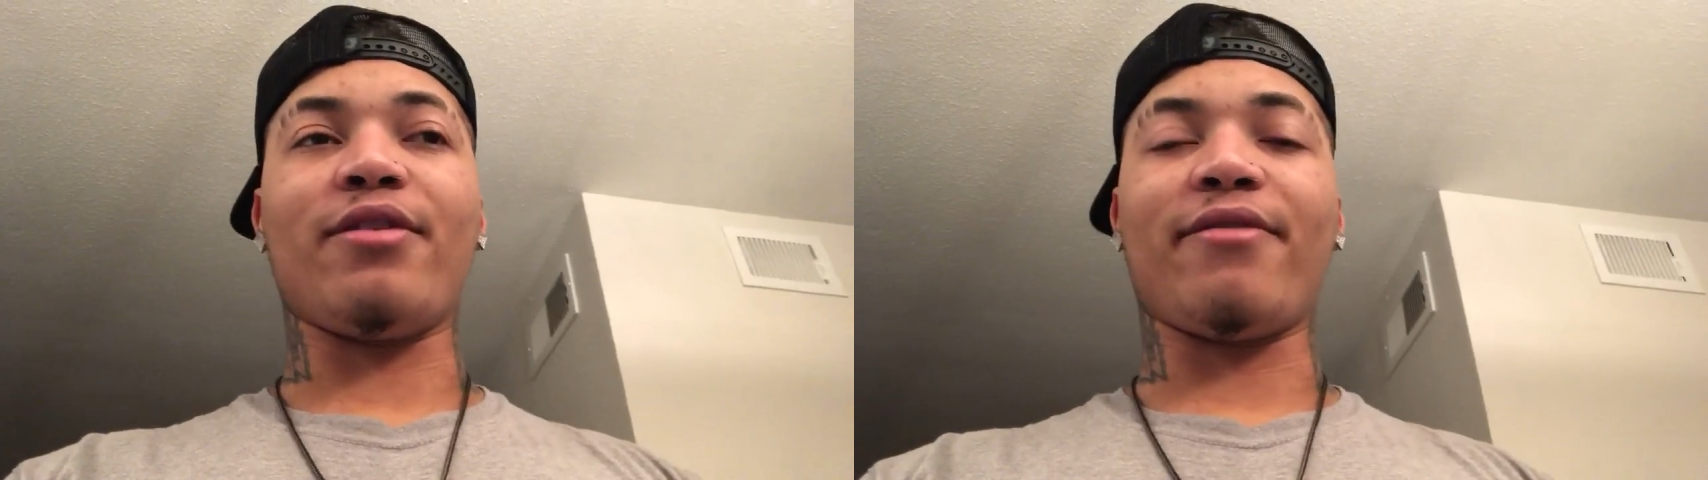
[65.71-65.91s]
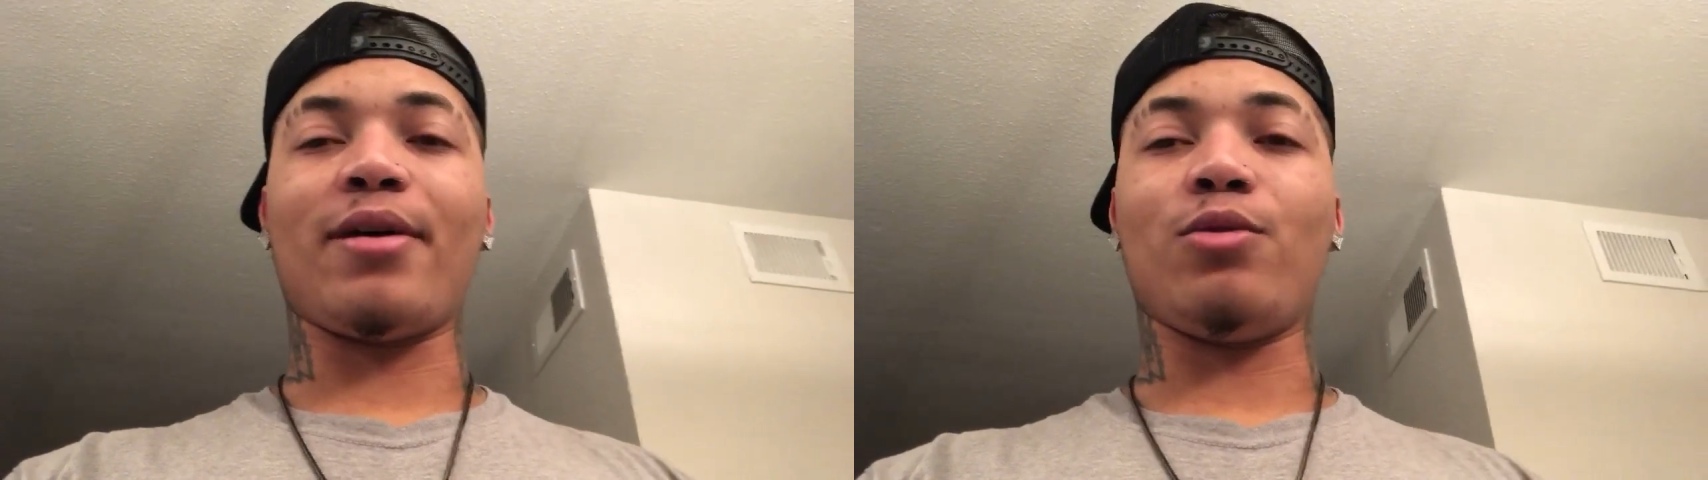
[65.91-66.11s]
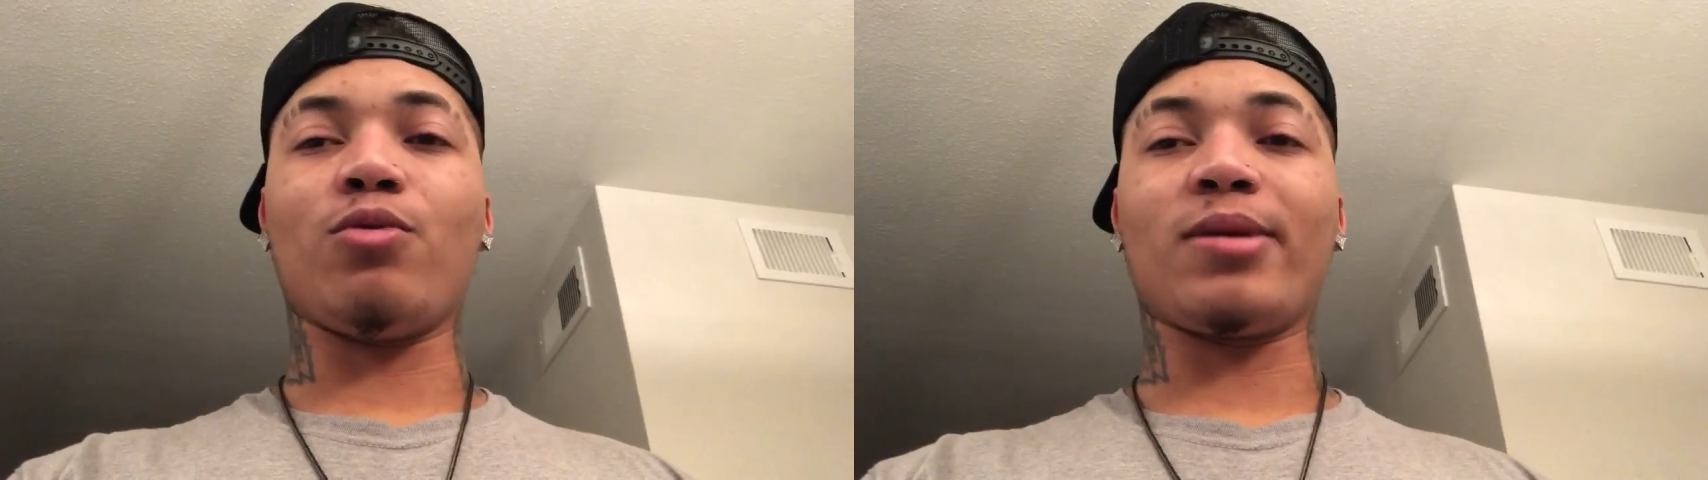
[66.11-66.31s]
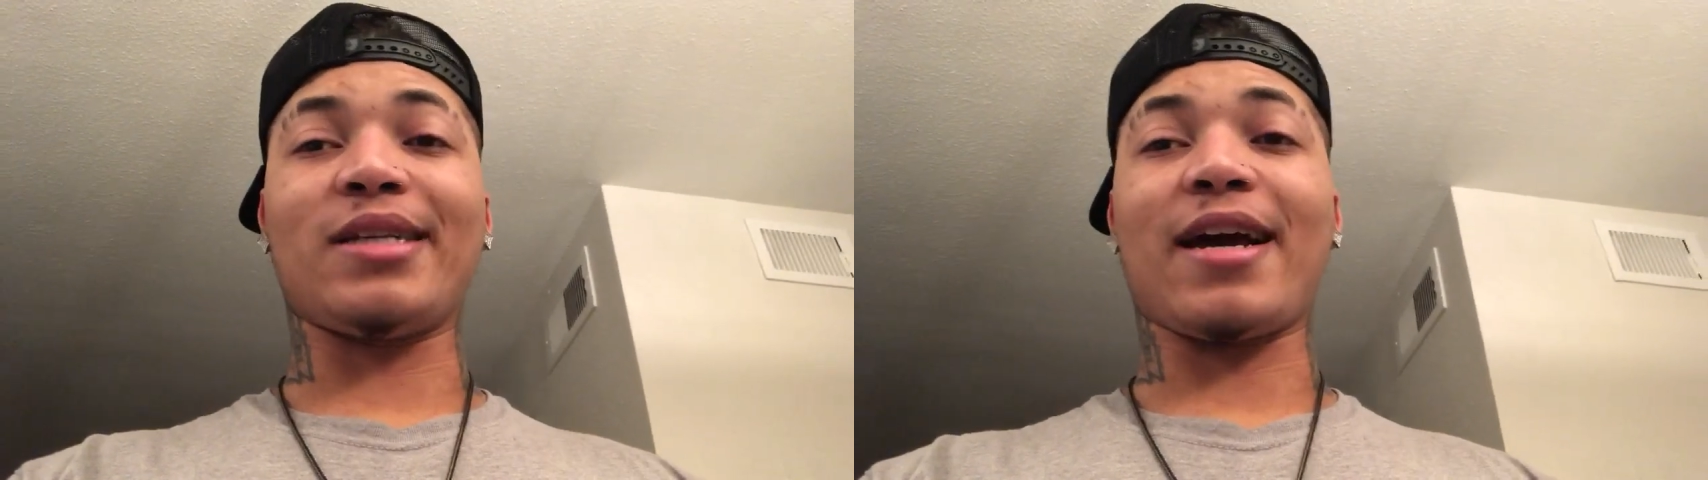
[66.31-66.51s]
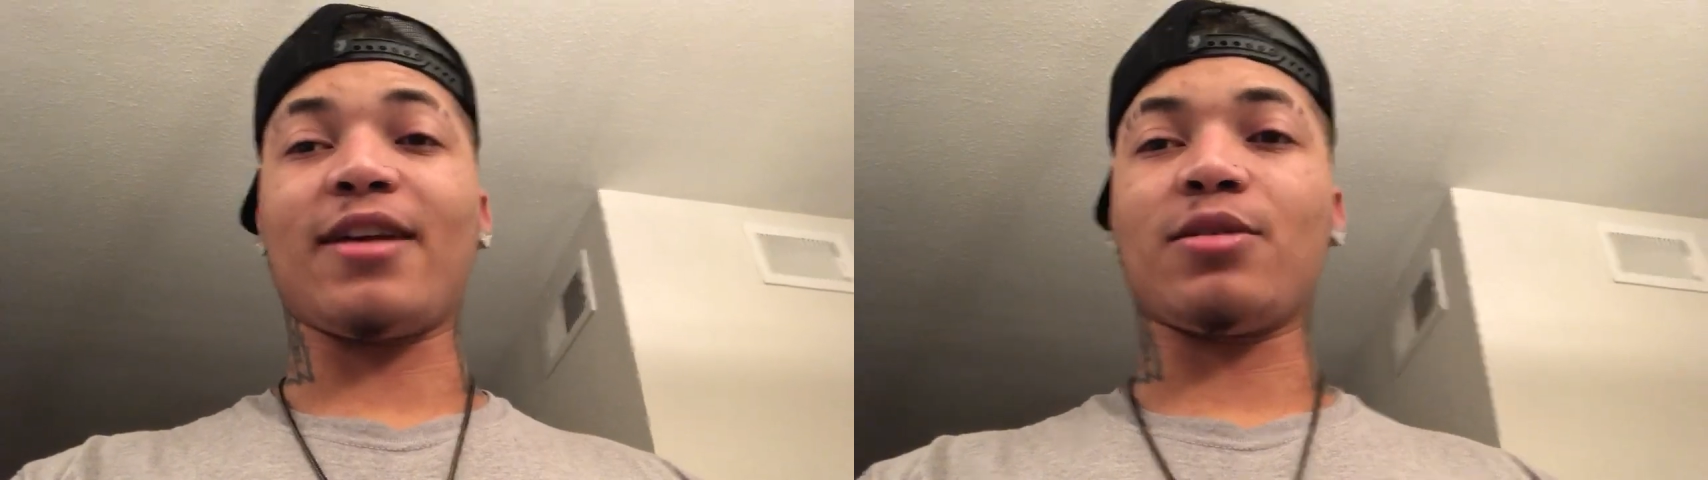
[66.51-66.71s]
their family room
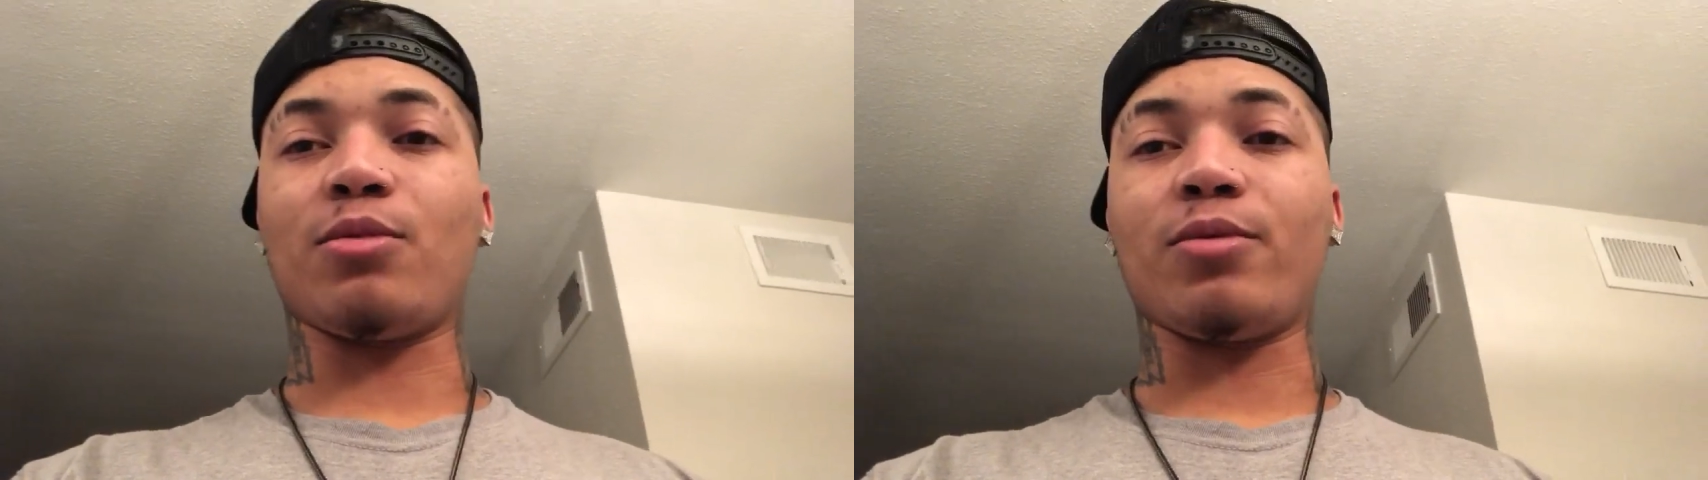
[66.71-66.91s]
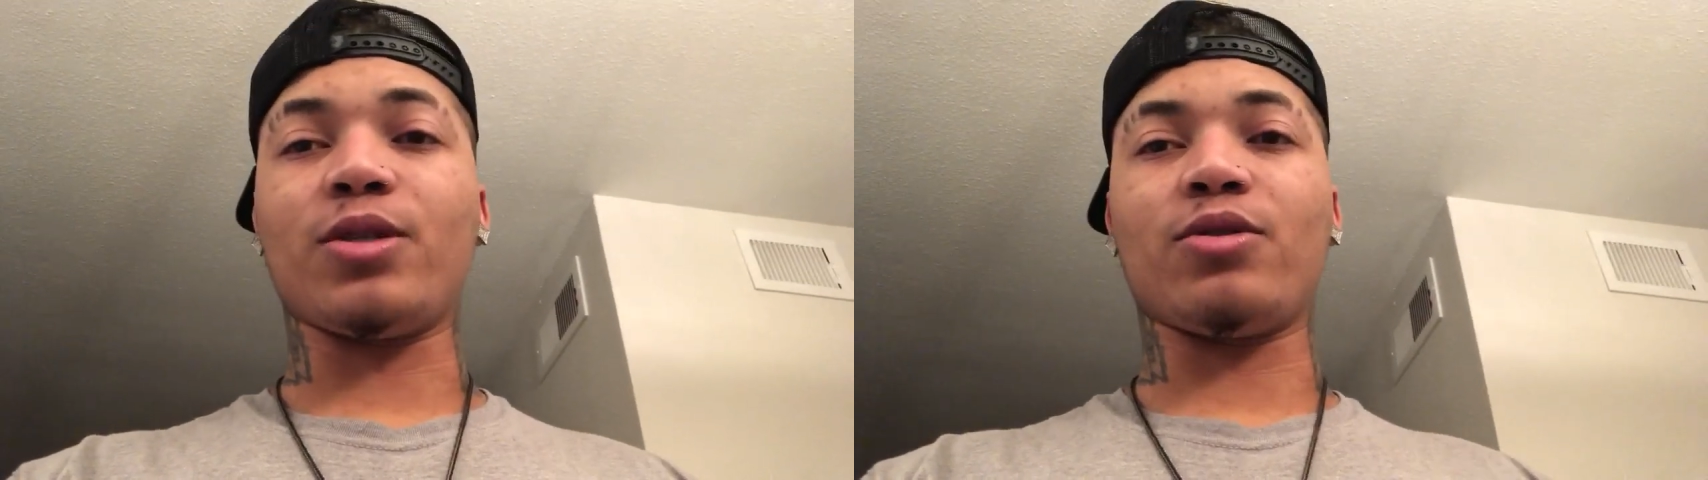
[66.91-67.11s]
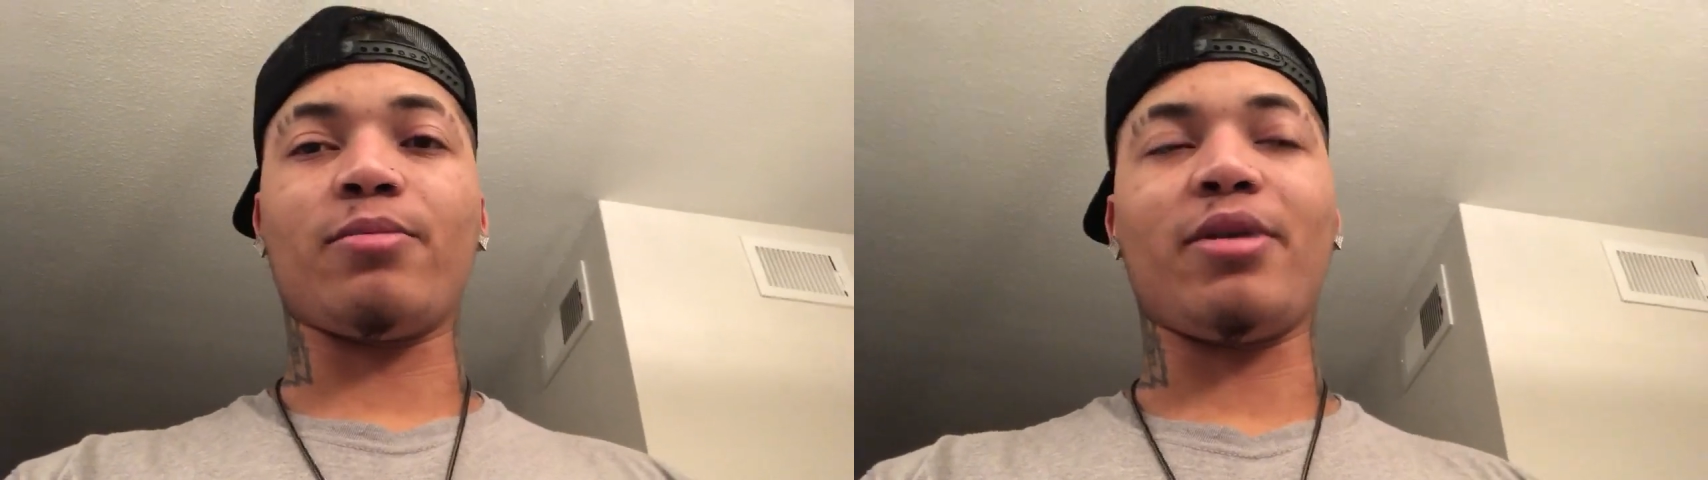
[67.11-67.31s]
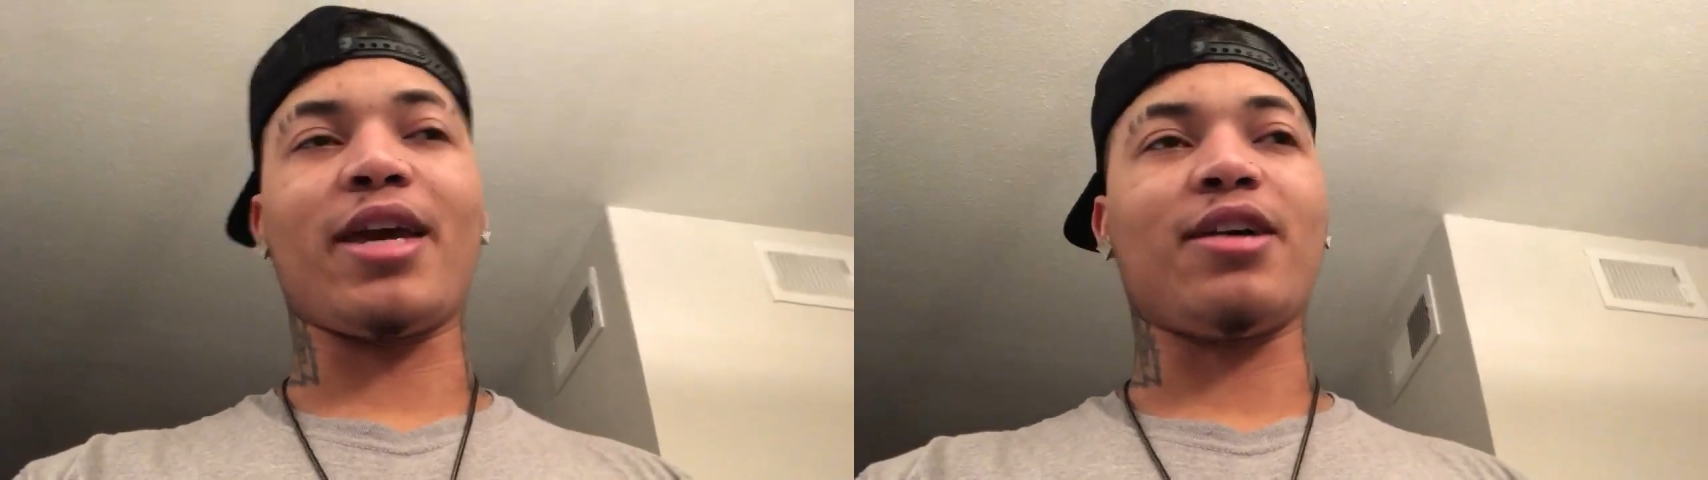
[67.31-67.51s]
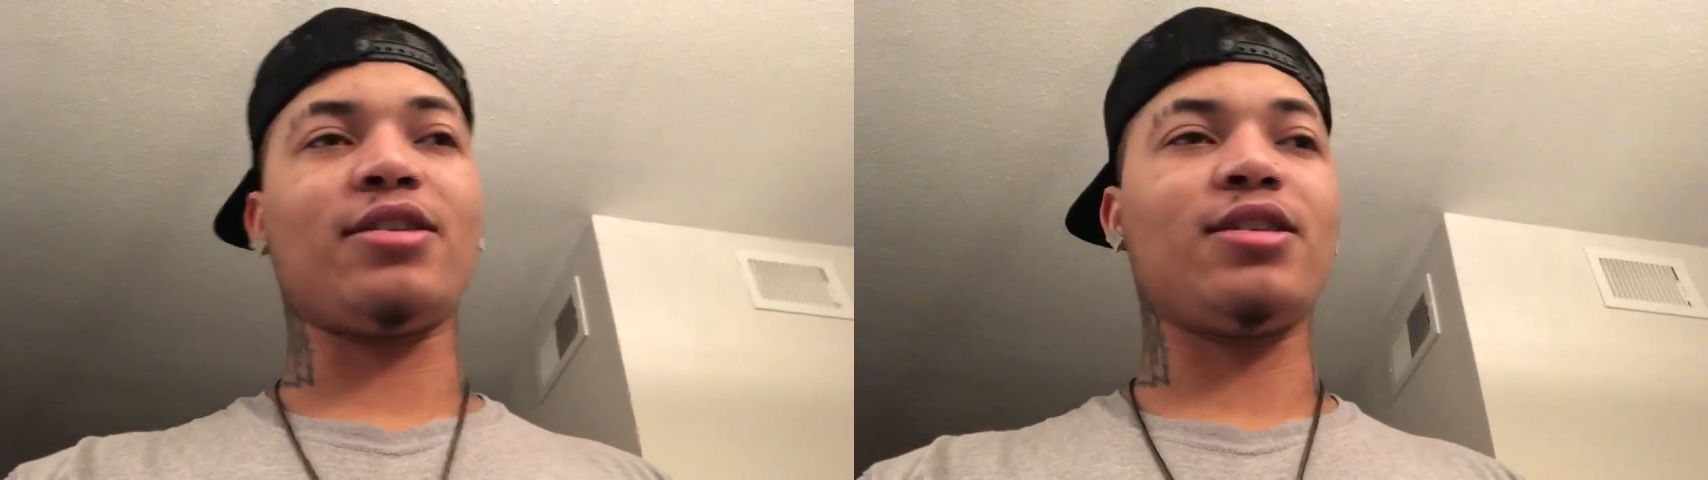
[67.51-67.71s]
because I got some homies with some
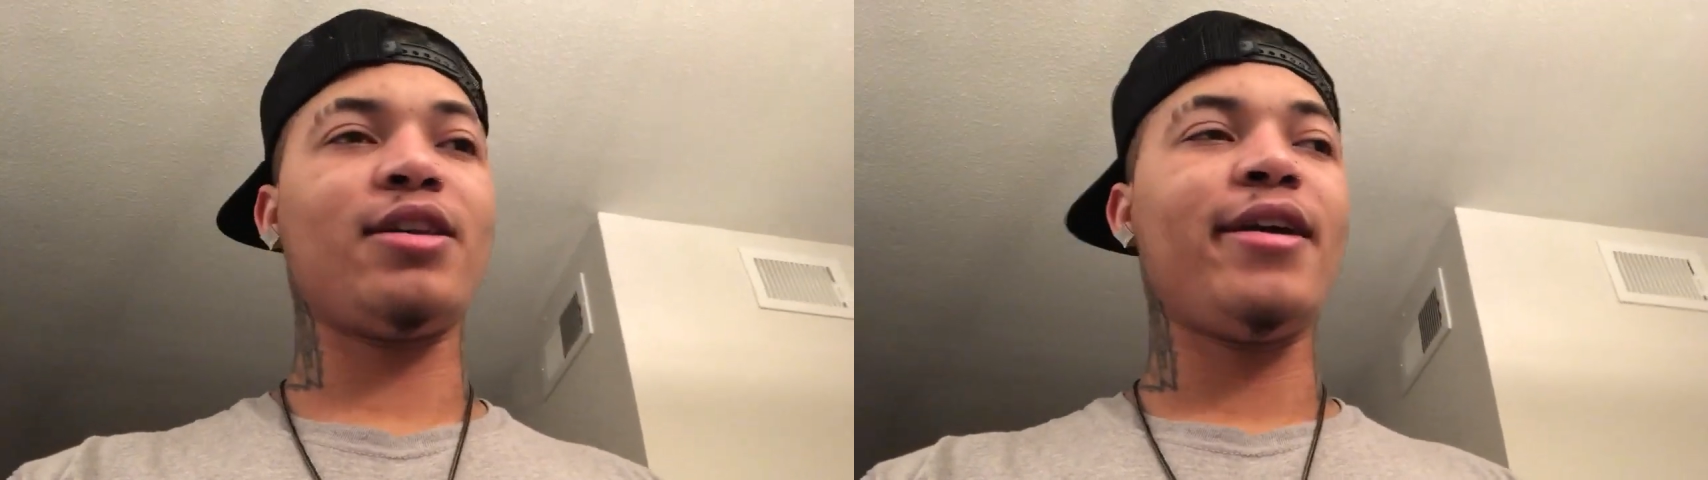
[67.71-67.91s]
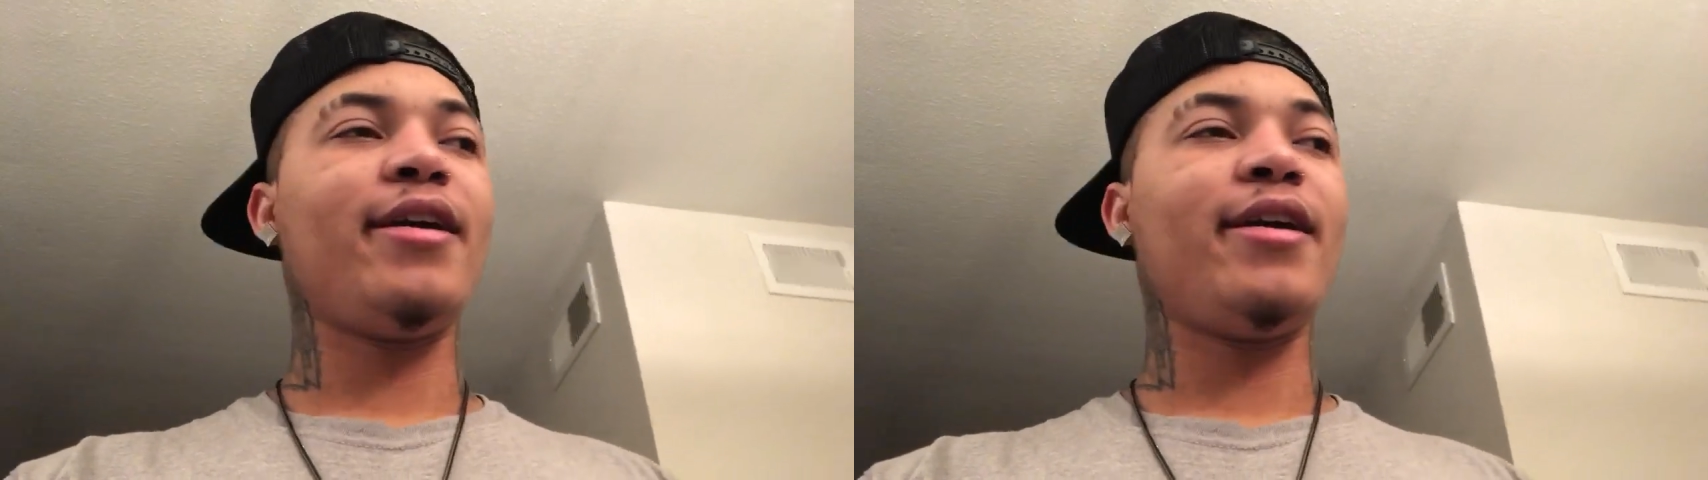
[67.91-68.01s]
big houses